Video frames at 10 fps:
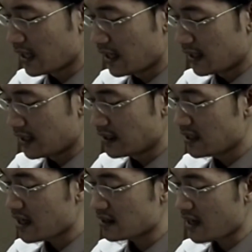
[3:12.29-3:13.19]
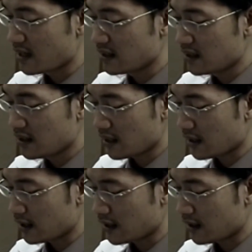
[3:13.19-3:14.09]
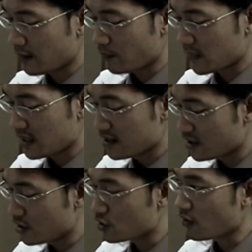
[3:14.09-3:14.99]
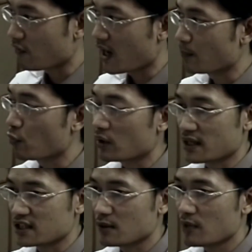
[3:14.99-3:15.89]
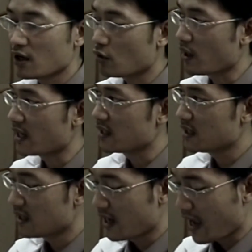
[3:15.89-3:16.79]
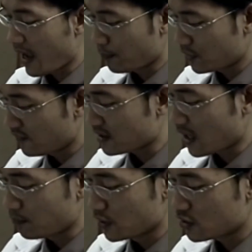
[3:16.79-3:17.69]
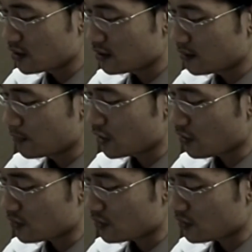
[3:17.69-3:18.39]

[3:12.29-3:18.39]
He denies any incidence of hypoglycemia or any previous admission because